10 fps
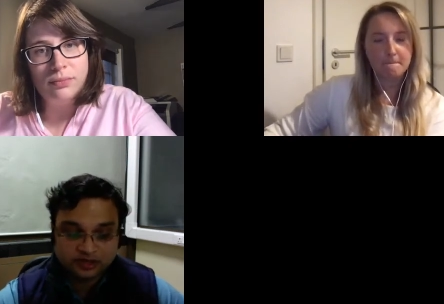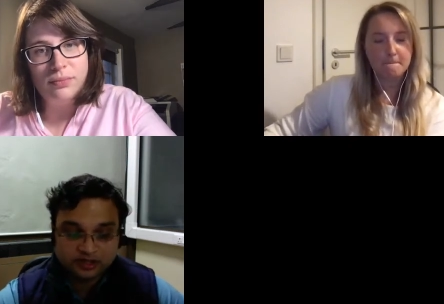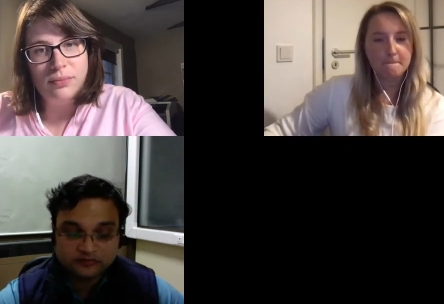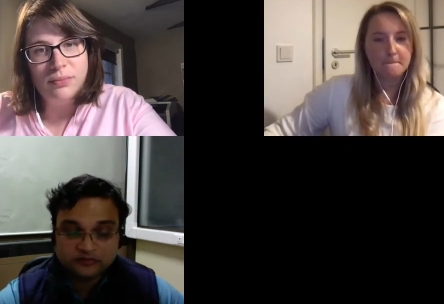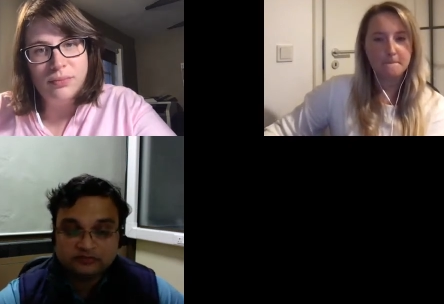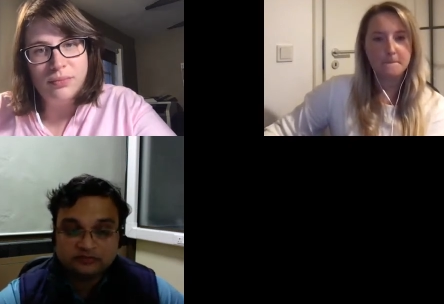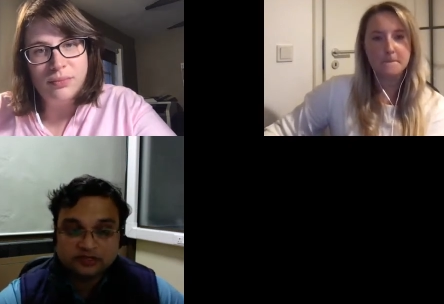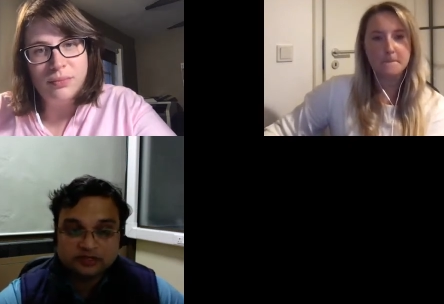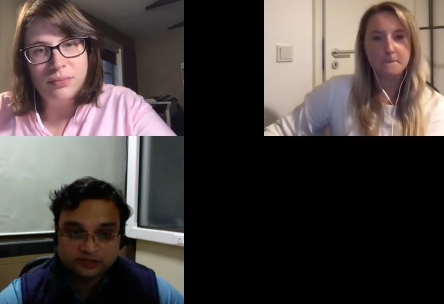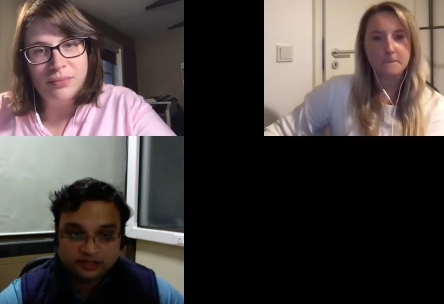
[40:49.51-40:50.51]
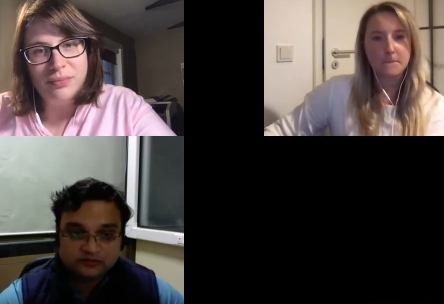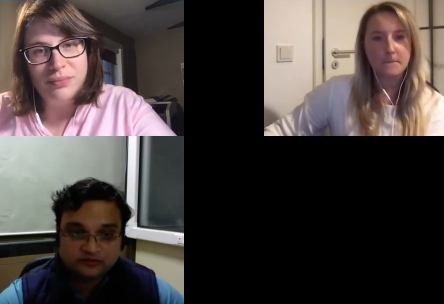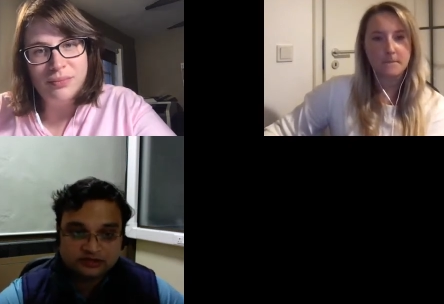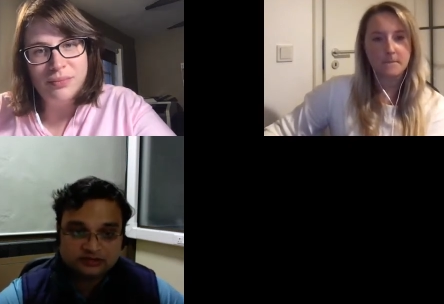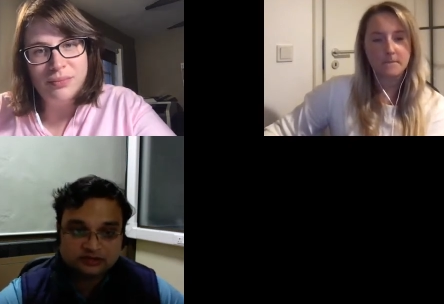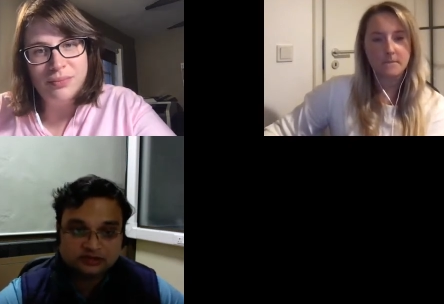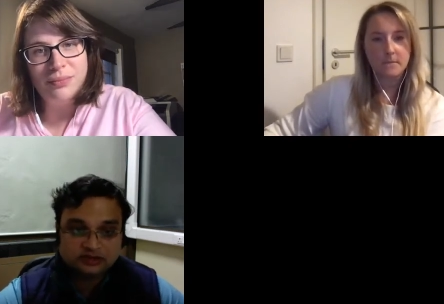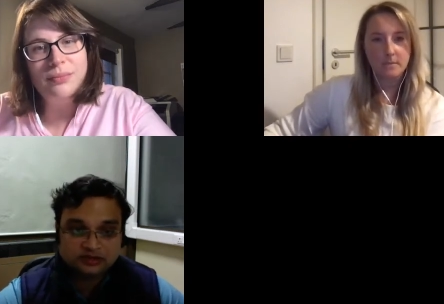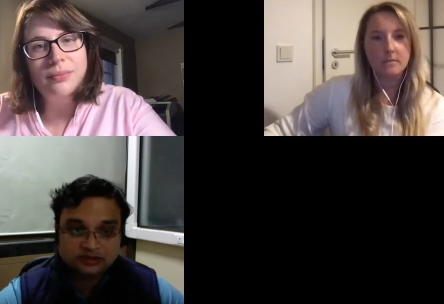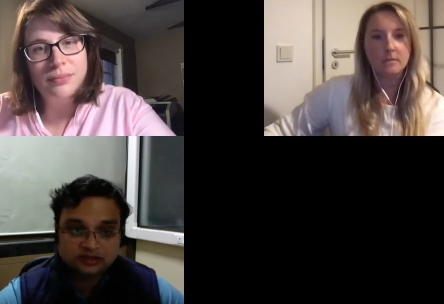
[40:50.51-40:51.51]
Speaker 1: in with me in the US
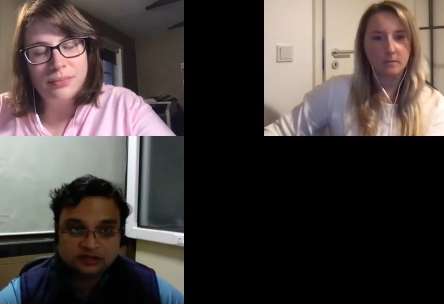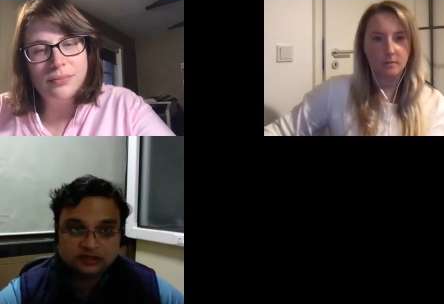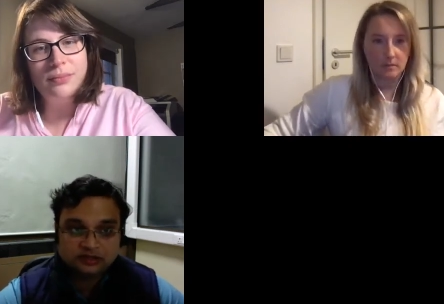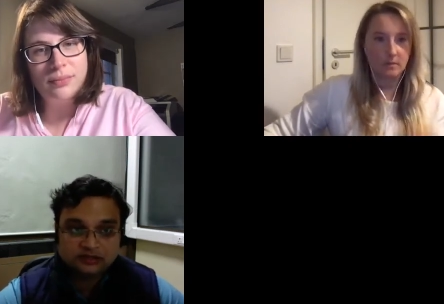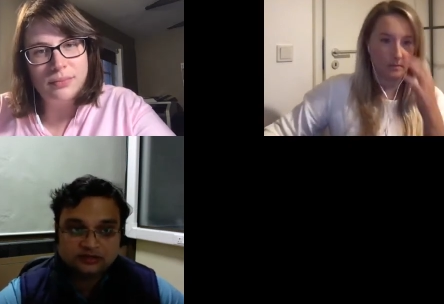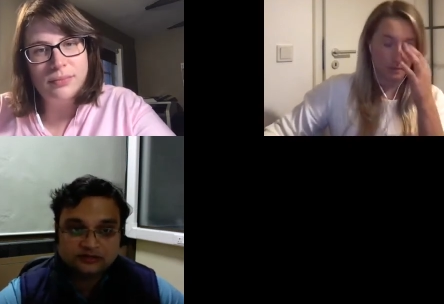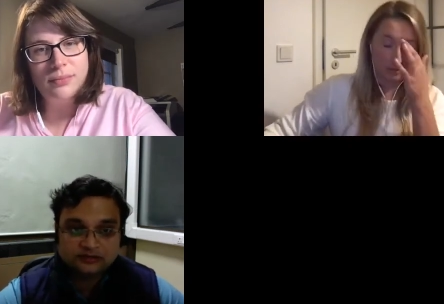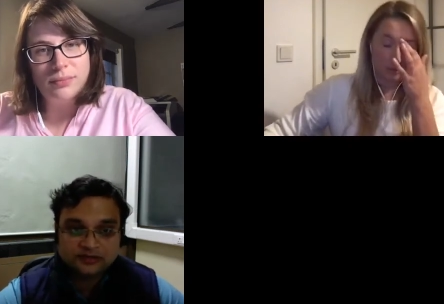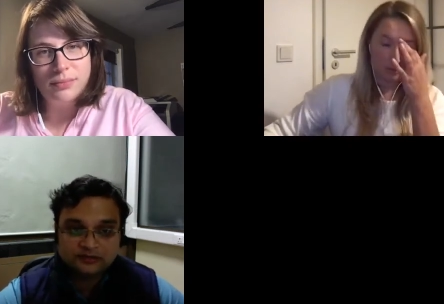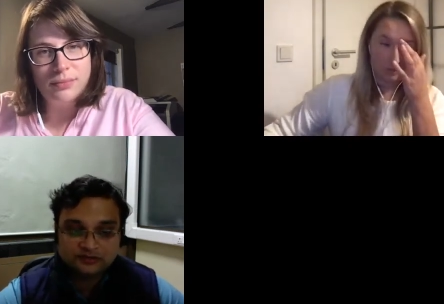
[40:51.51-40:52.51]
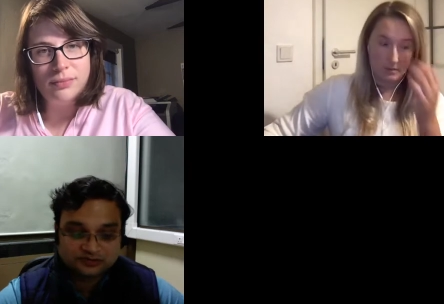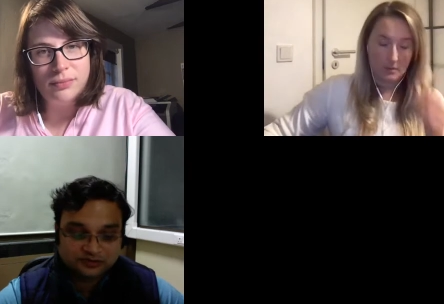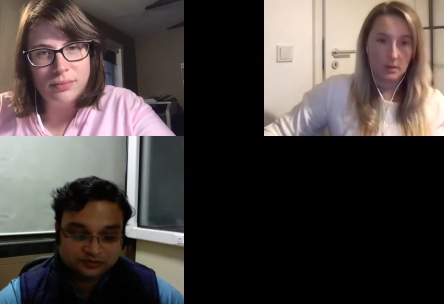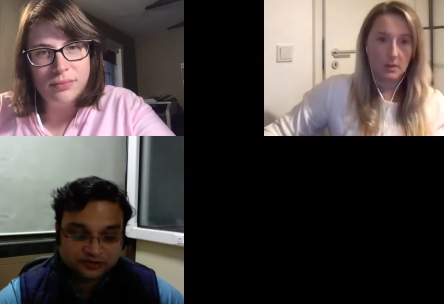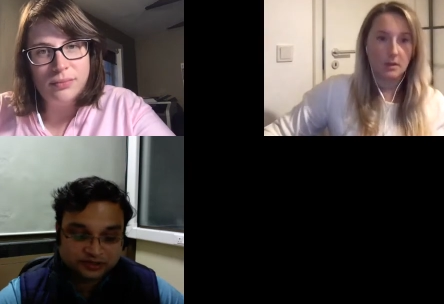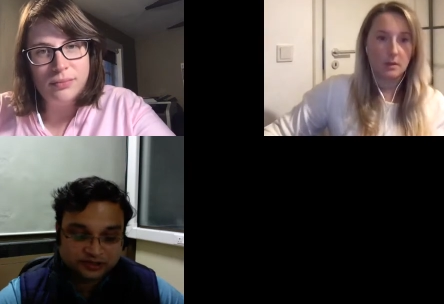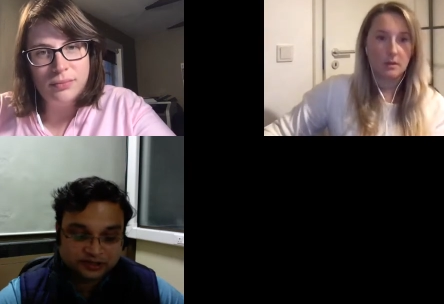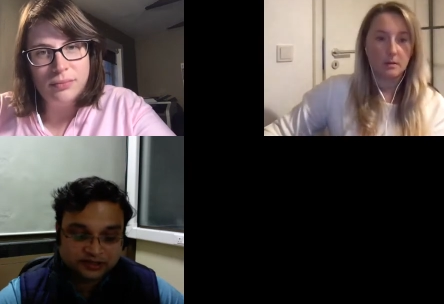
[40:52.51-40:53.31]
during my postdoc period.